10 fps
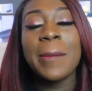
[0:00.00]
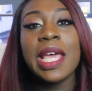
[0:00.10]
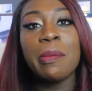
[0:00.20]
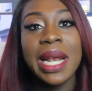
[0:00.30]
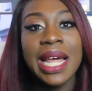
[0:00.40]

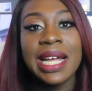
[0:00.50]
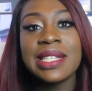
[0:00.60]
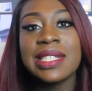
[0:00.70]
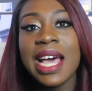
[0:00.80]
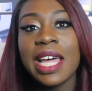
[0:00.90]
Make
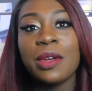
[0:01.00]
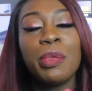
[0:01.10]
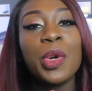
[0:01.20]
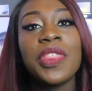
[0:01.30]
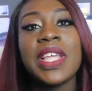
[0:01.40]
plans and
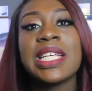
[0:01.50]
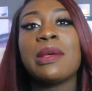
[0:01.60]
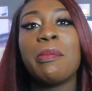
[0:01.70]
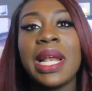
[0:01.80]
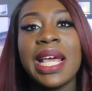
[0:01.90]
put things
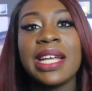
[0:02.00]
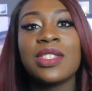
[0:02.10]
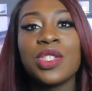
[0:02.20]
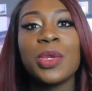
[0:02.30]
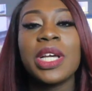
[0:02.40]
in place
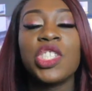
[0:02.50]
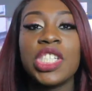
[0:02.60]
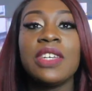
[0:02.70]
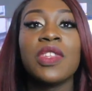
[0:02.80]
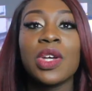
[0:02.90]
to
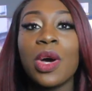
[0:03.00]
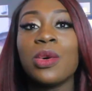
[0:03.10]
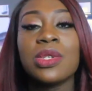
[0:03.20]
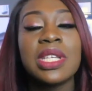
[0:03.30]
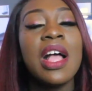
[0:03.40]
achieve the
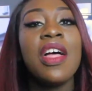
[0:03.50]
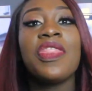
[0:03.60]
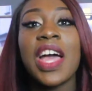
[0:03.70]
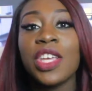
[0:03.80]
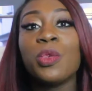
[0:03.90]
goals
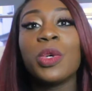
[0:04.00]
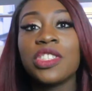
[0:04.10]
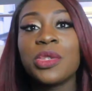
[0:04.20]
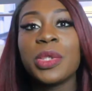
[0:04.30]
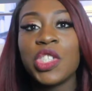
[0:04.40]
that you
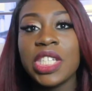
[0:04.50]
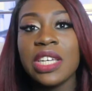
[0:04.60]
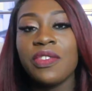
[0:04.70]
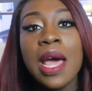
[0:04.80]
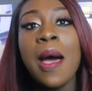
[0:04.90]
want to
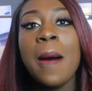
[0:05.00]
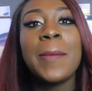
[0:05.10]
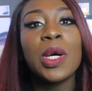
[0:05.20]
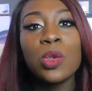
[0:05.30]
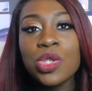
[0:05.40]
achieve.
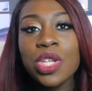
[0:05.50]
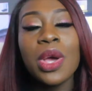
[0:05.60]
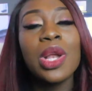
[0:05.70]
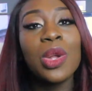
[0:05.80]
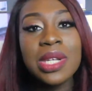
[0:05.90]
But also
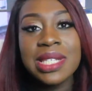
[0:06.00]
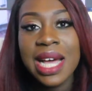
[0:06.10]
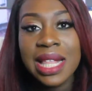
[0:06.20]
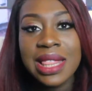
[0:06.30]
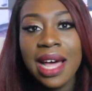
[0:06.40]

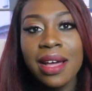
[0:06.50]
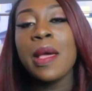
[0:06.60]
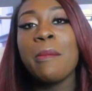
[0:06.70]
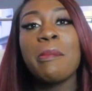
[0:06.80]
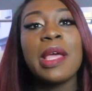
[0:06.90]
alongside that,
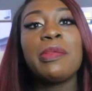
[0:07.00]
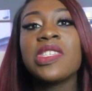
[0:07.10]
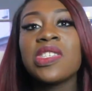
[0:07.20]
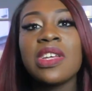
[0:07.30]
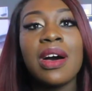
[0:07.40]
maybe
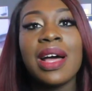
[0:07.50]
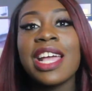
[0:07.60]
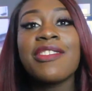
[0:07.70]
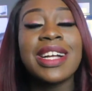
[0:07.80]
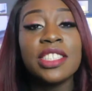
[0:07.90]
start
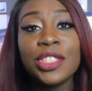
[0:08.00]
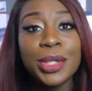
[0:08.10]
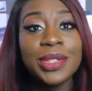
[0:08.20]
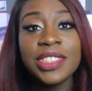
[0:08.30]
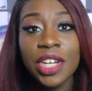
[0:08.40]
a
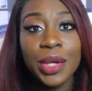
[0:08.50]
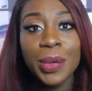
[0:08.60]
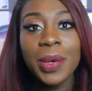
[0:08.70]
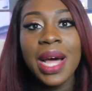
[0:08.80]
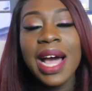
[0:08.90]
gratitude
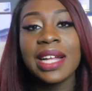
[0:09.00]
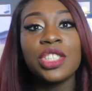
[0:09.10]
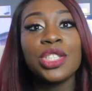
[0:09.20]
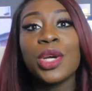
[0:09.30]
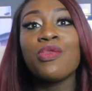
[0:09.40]
journal
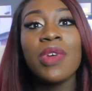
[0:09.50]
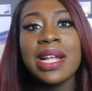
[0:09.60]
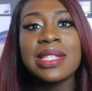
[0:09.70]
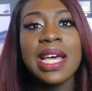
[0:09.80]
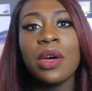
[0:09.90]
and, you know,
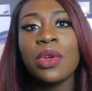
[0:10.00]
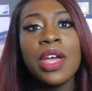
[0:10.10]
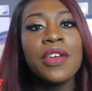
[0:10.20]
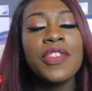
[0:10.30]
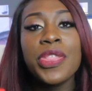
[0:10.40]
write down
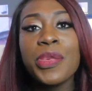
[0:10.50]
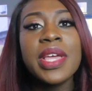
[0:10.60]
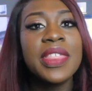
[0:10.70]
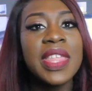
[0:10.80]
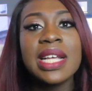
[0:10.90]

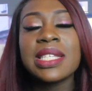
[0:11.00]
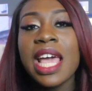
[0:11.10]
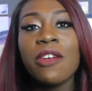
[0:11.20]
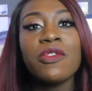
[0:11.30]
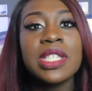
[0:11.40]
three things
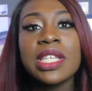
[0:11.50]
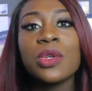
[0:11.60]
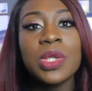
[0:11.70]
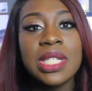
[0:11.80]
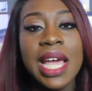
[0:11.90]
every
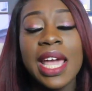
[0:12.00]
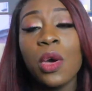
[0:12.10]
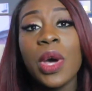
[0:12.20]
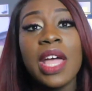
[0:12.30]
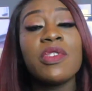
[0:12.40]
single
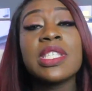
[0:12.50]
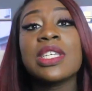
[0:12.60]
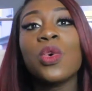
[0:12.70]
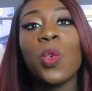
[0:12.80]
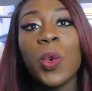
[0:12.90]
day or every
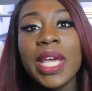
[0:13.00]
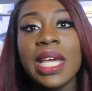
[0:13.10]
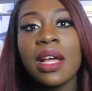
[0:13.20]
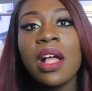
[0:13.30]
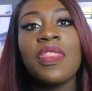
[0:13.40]
single
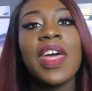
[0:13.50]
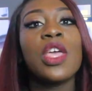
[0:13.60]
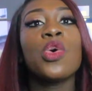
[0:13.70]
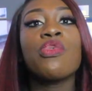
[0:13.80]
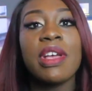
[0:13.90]
week that
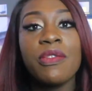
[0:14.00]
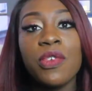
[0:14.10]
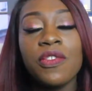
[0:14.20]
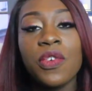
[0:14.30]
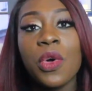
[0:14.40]
you're
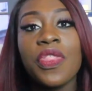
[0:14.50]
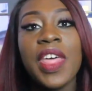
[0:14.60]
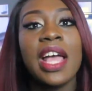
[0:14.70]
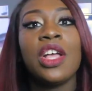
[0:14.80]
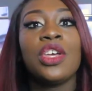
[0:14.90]
grateful for,
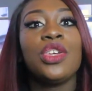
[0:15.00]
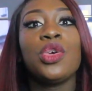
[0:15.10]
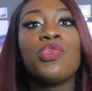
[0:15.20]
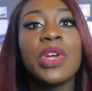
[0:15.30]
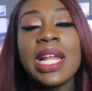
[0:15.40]
that
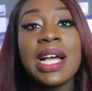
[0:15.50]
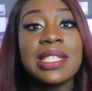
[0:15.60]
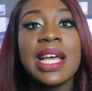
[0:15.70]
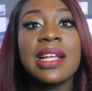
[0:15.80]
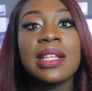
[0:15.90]
you
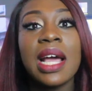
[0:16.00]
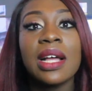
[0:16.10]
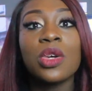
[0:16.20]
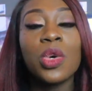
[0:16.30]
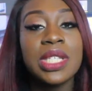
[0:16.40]
realize that
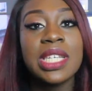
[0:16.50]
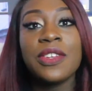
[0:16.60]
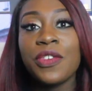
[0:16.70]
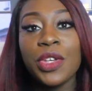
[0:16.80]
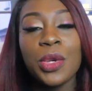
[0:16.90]
God
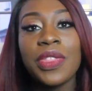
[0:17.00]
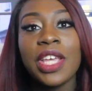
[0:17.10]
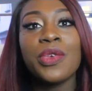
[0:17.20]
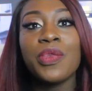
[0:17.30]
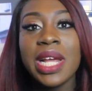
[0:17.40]
did for you,
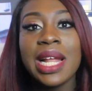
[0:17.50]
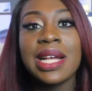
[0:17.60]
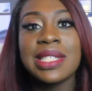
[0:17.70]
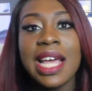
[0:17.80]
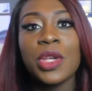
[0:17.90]
that you
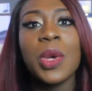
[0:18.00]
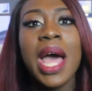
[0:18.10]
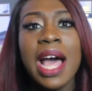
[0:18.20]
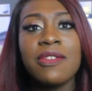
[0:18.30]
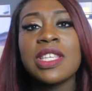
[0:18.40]
realize that you
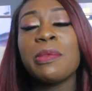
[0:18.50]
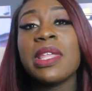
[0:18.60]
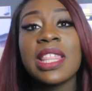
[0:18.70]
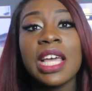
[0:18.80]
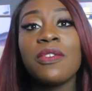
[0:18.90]
have to
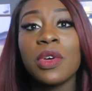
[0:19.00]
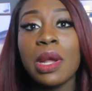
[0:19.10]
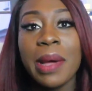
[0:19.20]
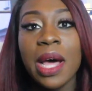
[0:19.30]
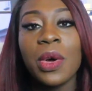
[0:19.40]
be thankful
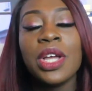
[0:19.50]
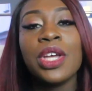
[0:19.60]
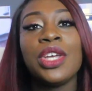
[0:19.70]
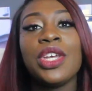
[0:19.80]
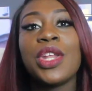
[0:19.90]
about,
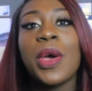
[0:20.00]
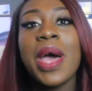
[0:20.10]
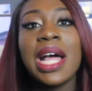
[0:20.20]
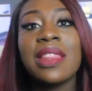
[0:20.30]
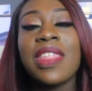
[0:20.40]
you know,
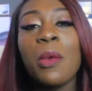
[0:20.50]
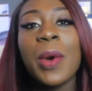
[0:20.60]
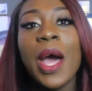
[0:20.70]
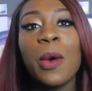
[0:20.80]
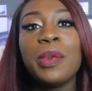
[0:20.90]
and that
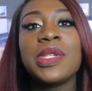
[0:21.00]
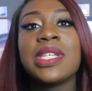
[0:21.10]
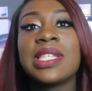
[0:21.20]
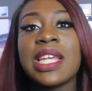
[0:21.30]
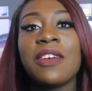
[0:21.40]
will help you
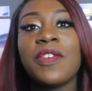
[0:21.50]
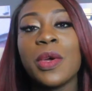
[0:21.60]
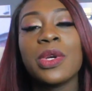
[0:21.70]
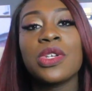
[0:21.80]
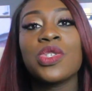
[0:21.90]
to stay
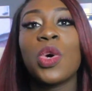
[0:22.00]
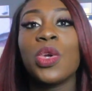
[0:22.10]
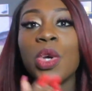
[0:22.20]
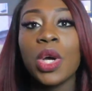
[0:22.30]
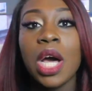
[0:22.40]
focused
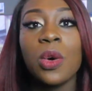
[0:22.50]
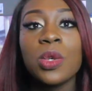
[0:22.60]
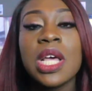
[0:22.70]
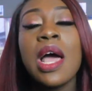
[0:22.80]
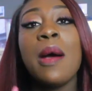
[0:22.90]
on your
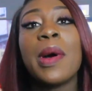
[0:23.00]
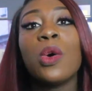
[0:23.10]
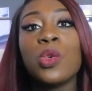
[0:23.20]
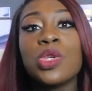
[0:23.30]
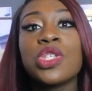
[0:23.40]
goals,
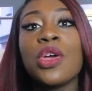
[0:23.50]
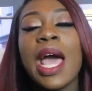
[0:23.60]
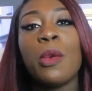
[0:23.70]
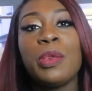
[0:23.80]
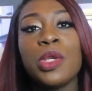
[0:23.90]
but also
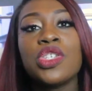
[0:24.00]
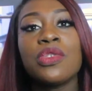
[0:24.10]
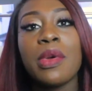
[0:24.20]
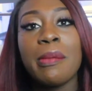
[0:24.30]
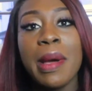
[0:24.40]
help you
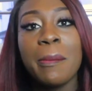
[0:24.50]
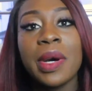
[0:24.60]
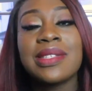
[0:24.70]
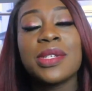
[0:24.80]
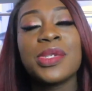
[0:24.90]
to
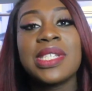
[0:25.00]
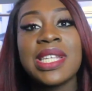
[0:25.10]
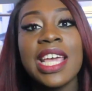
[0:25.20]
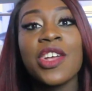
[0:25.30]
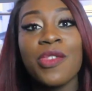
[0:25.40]
remember to
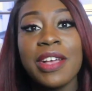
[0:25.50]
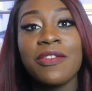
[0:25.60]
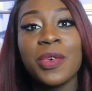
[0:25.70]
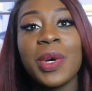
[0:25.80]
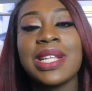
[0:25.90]
stay
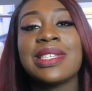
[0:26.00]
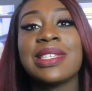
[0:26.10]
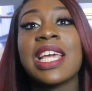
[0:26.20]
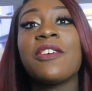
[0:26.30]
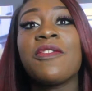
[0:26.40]
grateful and to
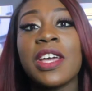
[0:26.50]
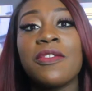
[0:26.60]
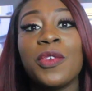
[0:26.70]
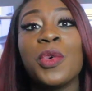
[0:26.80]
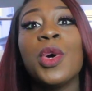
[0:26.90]
stay
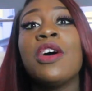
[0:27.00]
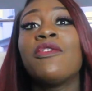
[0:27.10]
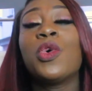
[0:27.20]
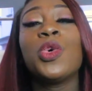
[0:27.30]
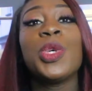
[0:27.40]
thankful
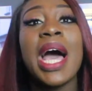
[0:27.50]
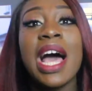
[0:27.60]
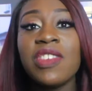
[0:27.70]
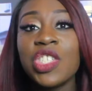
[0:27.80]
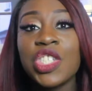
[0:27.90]
for all you
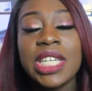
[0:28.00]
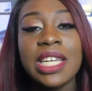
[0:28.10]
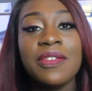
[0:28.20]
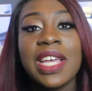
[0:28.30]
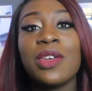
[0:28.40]
have
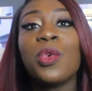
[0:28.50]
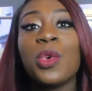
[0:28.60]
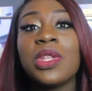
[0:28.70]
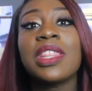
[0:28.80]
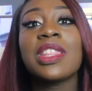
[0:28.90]
achieved and
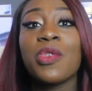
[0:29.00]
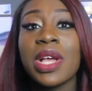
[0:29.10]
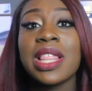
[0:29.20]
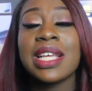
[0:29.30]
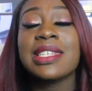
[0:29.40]
all the
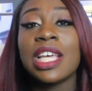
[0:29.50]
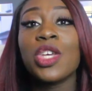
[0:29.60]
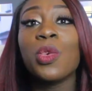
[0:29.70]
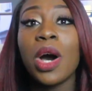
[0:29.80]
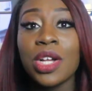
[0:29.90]
great things that
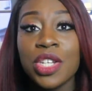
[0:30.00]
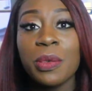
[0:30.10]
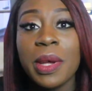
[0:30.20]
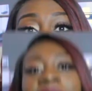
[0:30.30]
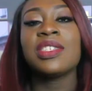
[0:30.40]
you are
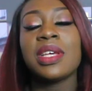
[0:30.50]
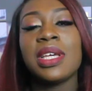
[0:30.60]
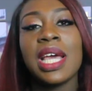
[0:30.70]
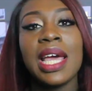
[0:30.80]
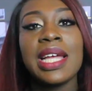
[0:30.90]
doing. So
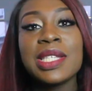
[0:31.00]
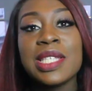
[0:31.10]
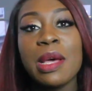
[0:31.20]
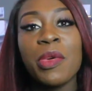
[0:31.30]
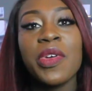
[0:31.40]
yeah, in
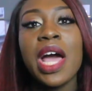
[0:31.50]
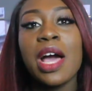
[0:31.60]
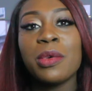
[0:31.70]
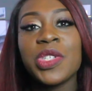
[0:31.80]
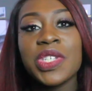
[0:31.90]
summary,
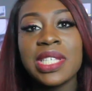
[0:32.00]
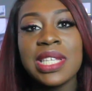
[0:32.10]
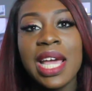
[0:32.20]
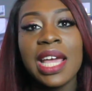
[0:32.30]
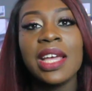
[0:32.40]
I would just
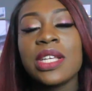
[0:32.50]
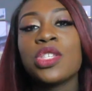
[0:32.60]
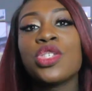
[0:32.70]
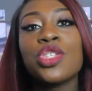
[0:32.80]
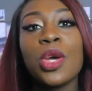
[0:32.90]
say it's
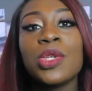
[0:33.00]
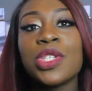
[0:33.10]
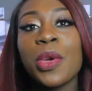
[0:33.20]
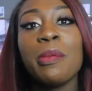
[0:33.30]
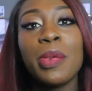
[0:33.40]
so,
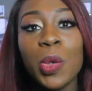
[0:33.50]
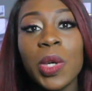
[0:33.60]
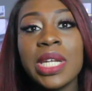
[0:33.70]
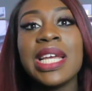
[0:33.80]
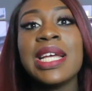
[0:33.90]
so
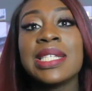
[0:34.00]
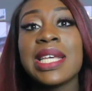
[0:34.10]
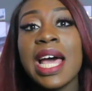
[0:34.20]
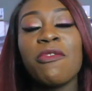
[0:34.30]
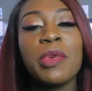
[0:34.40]
important
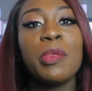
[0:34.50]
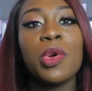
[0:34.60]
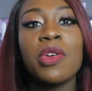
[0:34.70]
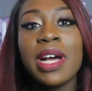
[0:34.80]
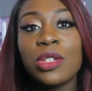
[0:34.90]
to have
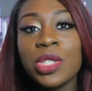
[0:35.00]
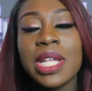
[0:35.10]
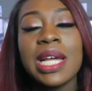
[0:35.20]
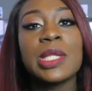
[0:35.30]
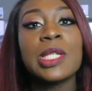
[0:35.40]
people around you
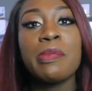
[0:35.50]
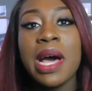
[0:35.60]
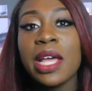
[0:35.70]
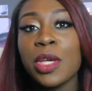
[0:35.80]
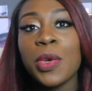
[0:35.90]
that
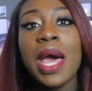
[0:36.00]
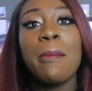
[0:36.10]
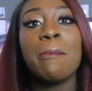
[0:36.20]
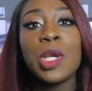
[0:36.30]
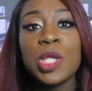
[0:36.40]
inspire you
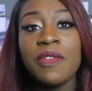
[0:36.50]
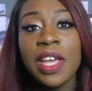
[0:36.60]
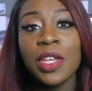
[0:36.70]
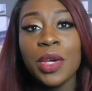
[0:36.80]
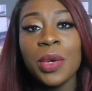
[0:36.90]
and
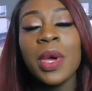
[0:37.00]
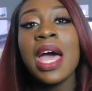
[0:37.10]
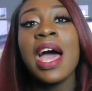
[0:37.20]
motivate you.